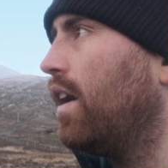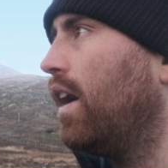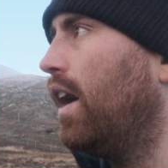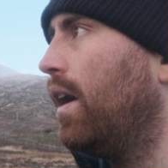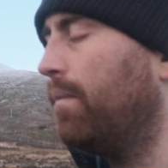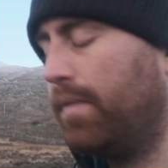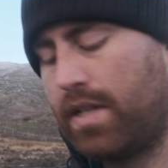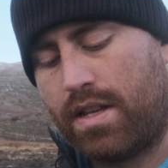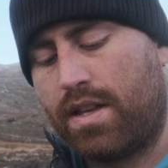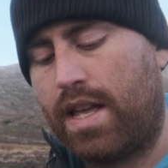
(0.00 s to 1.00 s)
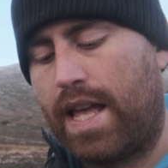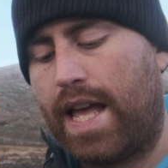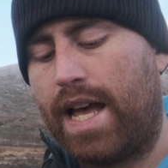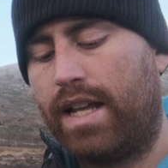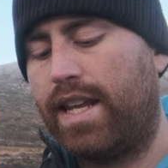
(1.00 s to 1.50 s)

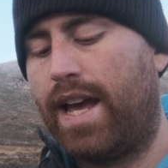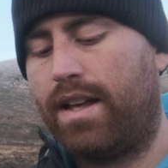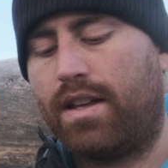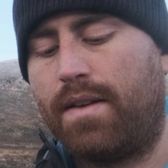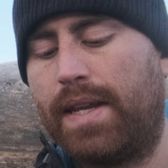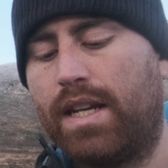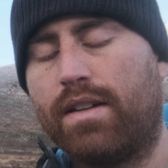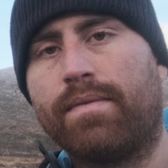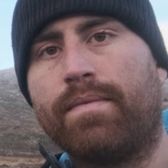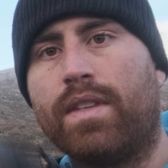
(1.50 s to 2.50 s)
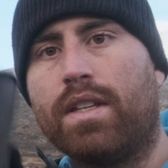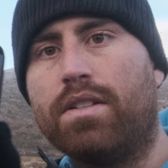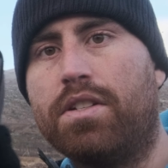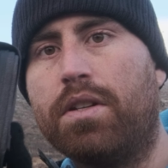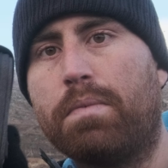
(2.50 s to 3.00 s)
And yeah, I mean,
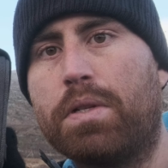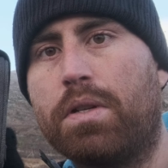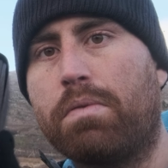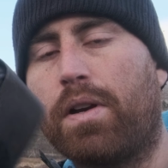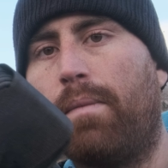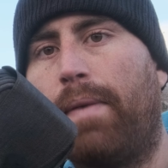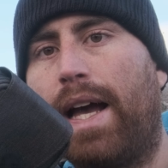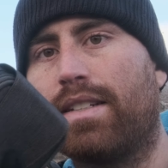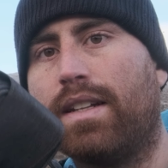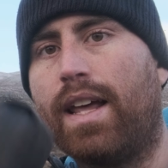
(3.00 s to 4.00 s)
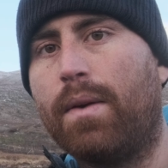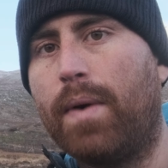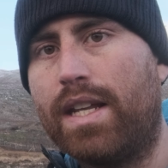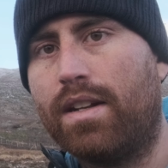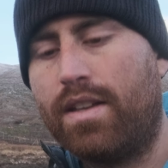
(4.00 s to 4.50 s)
super, super compact and
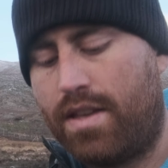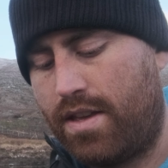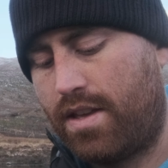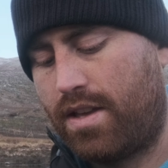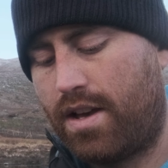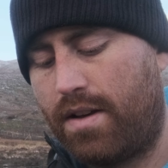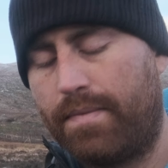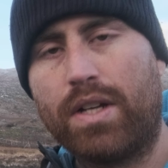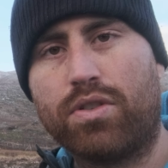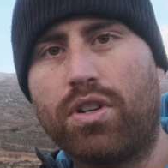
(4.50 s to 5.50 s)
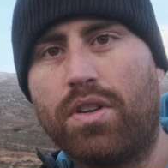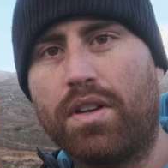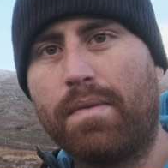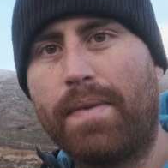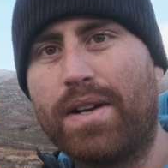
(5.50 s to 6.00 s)
lightweight. I'll show you a
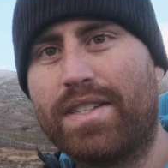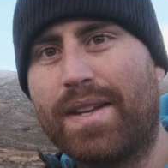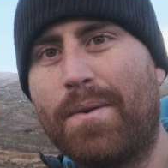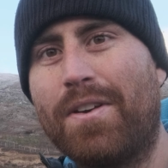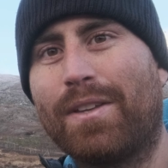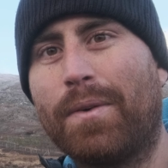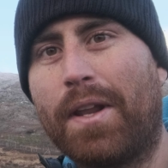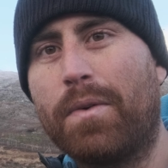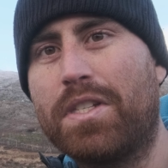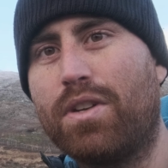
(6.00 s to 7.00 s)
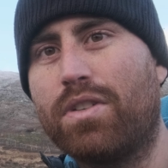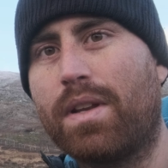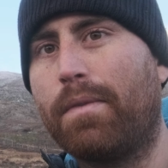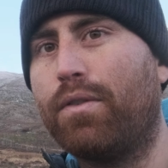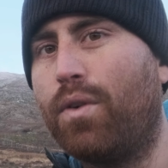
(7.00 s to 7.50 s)
comparison with what I was
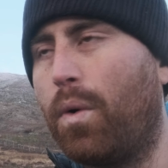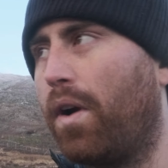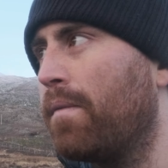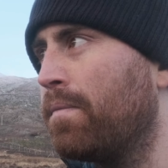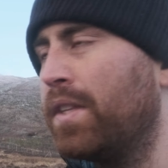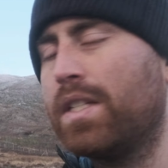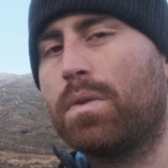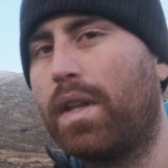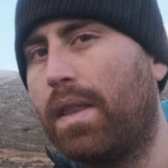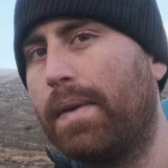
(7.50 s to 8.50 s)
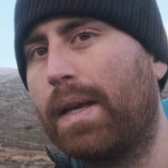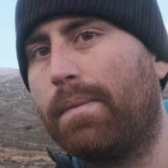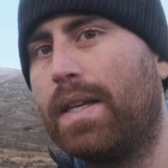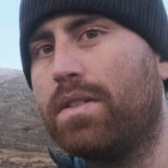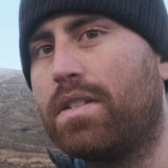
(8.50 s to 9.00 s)
using before. It's one of the big
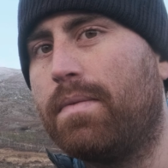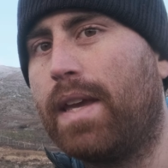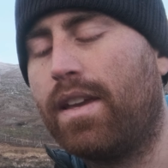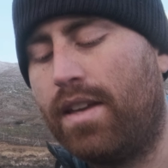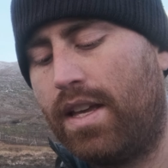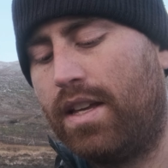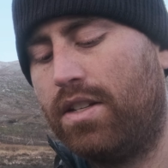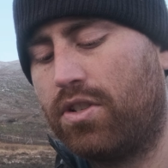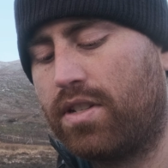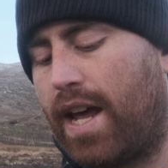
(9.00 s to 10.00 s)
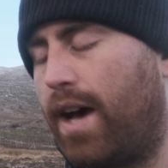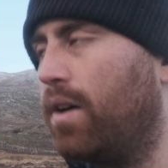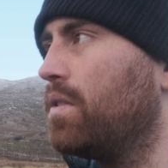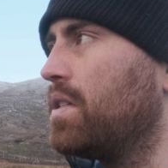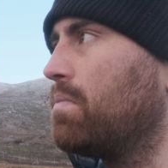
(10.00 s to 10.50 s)
appeals to me, is just
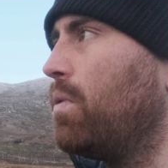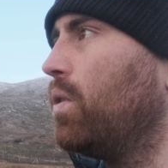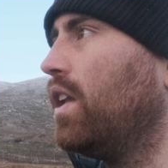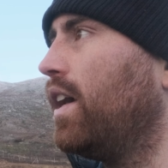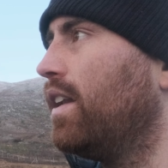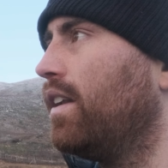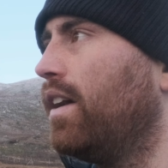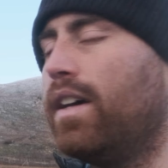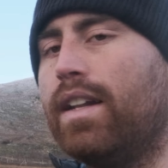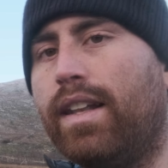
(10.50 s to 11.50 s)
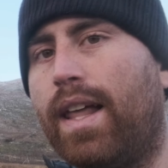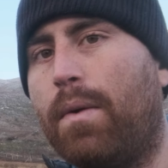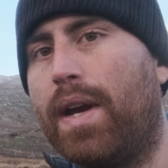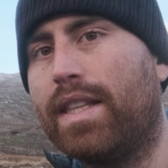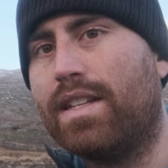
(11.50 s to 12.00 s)
how small and
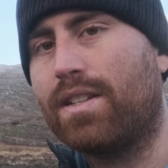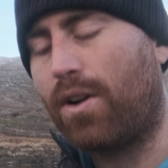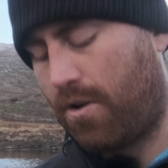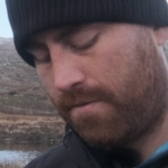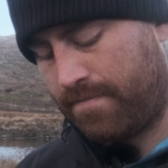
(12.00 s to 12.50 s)
lightweight these are.